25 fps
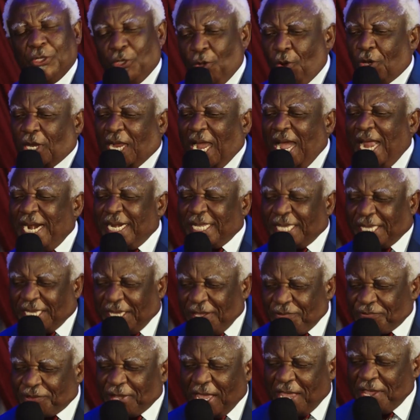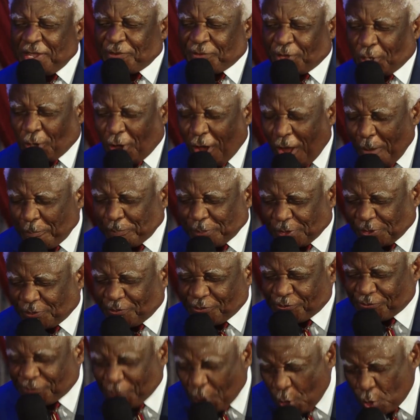You can't give a corpse
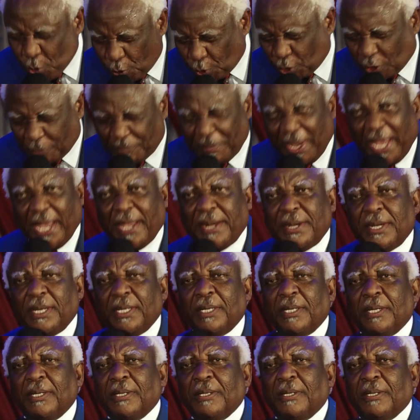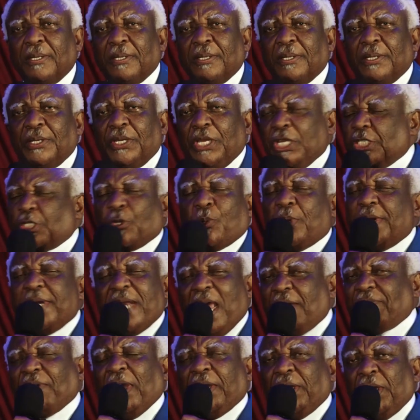food, man. It will
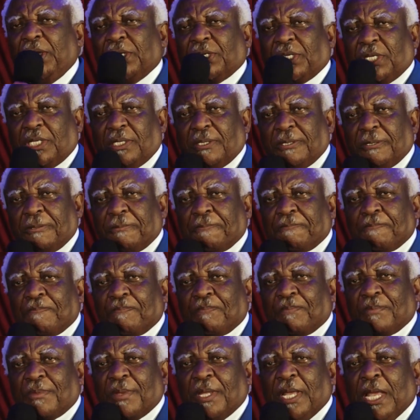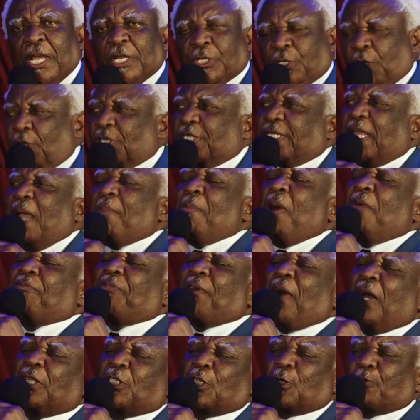never eat. So some of
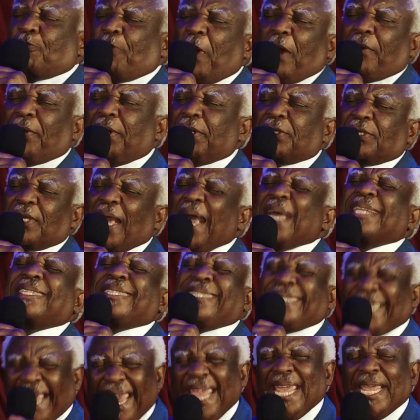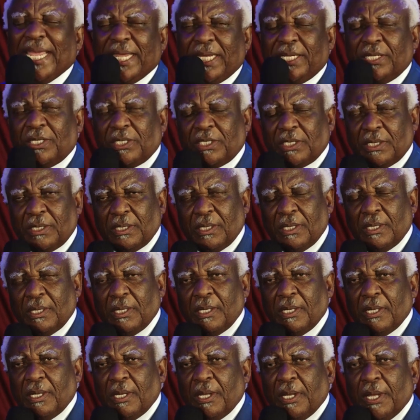our spirits are dead.
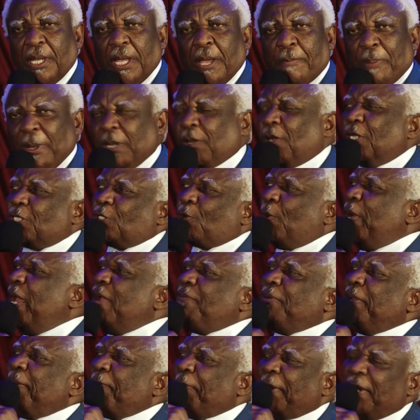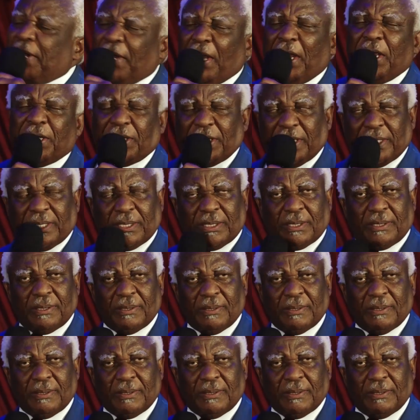Because we haven't been eating.